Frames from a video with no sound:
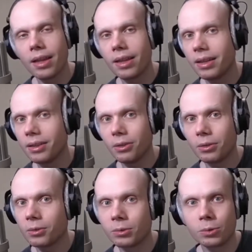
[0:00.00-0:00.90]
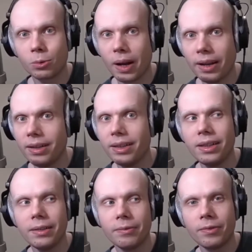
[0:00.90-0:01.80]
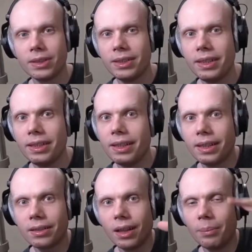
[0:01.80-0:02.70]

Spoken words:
you know, grainy, fatiguing,